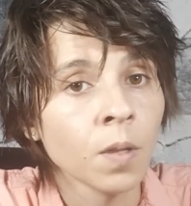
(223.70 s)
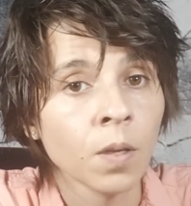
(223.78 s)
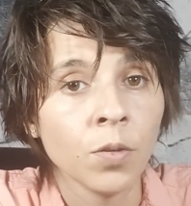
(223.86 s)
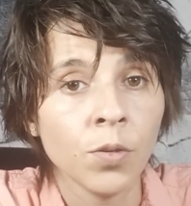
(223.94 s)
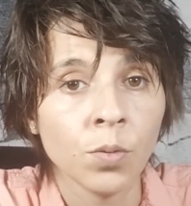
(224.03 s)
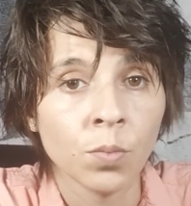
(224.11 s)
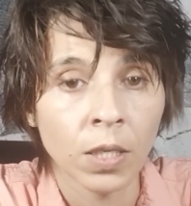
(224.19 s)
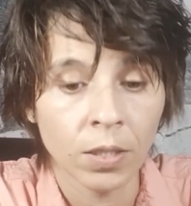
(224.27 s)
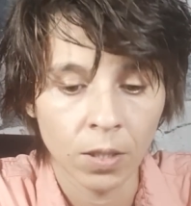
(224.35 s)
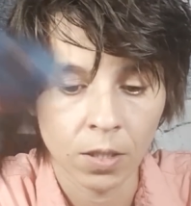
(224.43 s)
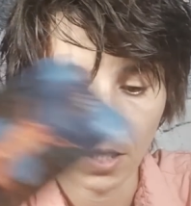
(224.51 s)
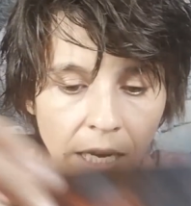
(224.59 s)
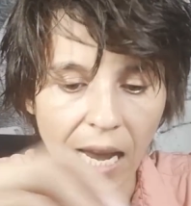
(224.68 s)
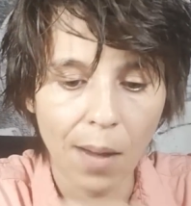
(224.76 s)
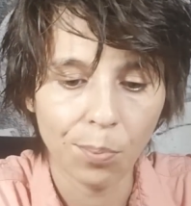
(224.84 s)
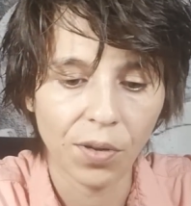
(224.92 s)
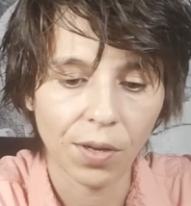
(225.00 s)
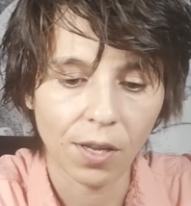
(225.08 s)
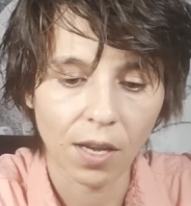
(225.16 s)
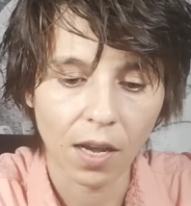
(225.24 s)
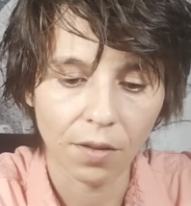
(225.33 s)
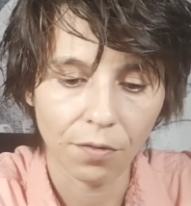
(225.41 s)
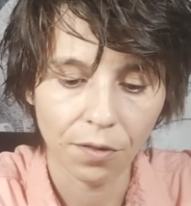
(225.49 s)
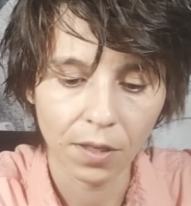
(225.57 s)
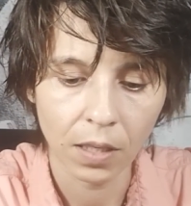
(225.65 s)
you, my dear Cappy,
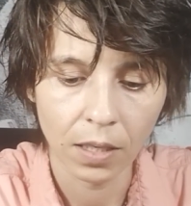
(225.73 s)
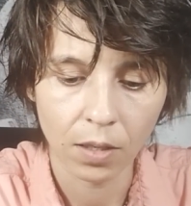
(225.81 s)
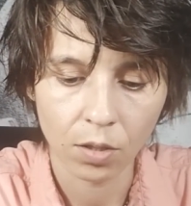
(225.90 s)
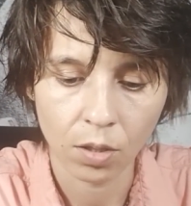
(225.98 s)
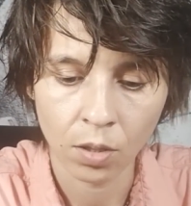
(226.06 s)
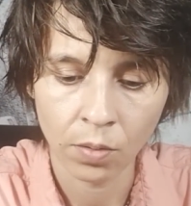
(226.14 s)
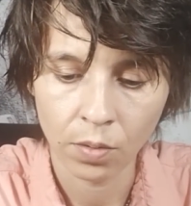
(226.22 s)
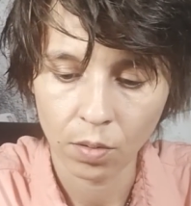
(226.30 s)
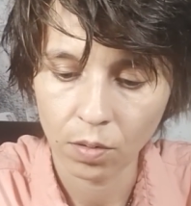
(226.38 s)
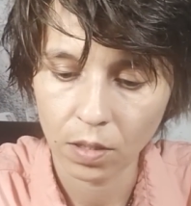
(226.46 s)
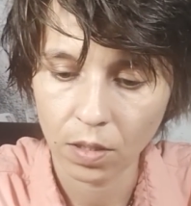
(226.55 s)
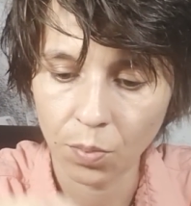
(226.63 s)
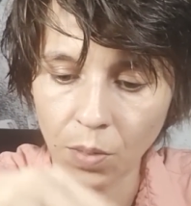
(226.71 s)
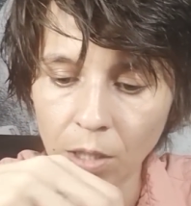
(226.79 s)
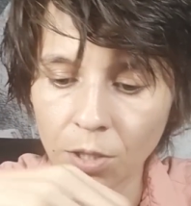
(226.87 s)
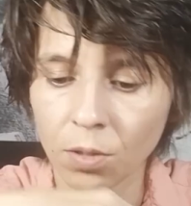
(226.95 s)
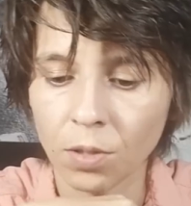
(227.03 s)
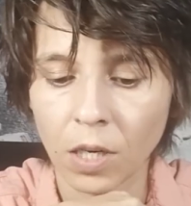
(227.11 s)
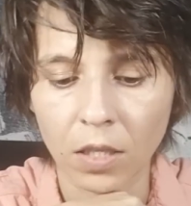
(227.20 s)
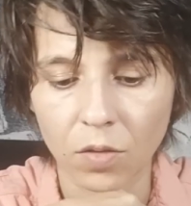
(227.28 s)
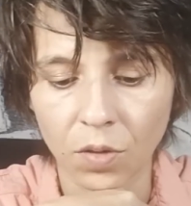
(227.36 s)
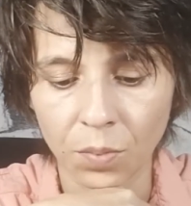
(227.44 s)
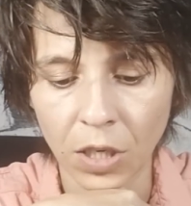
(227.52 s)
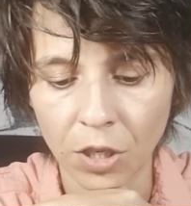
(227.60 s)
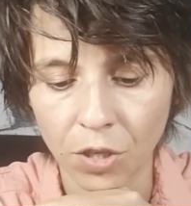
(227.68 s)
I feel like you're going through this major
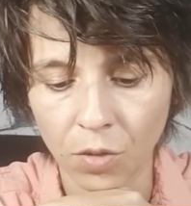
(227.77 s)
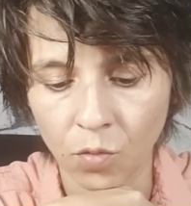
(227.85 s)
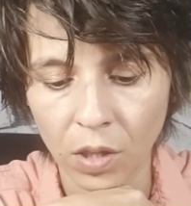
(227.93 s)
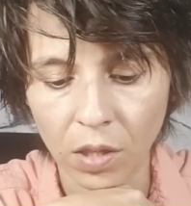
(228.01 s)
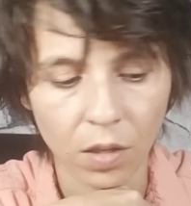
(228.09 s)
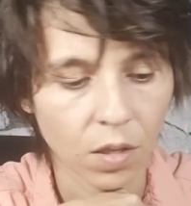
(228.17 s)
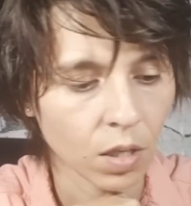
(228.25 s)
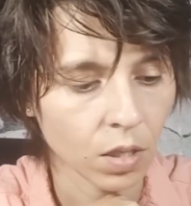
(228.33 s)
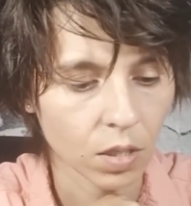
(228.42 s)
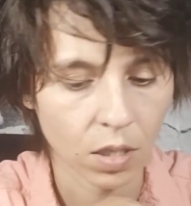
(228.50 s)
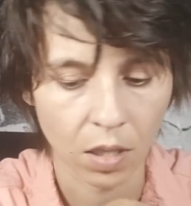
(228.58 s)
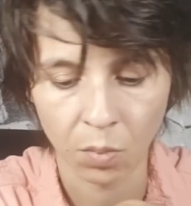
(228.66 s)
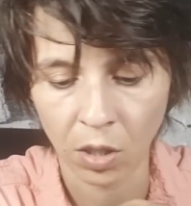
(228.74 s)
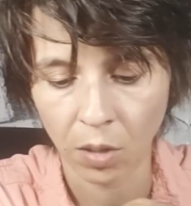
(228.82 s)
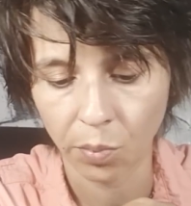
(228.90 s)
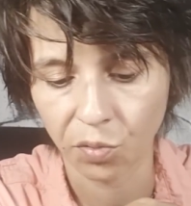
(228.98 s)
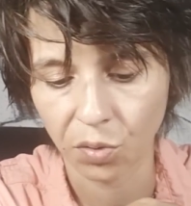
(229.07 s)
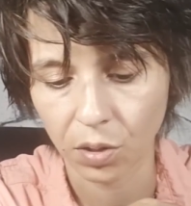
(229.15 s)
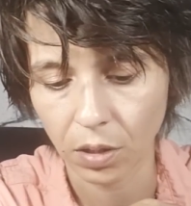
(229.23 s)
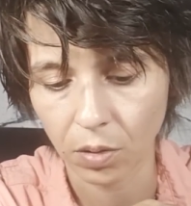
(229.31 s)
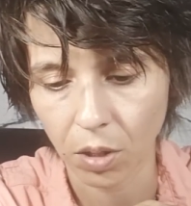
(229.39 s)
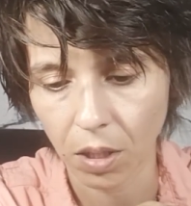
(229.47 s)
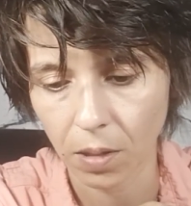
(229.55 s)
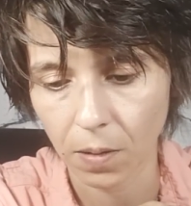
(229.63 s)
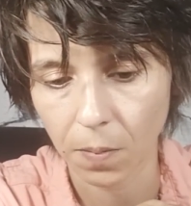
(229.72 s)
transformation with the things coming up for you
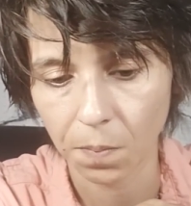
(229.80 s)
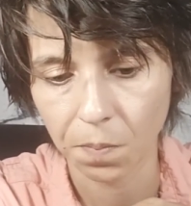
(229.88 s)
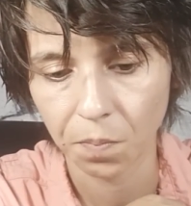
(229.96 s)
here.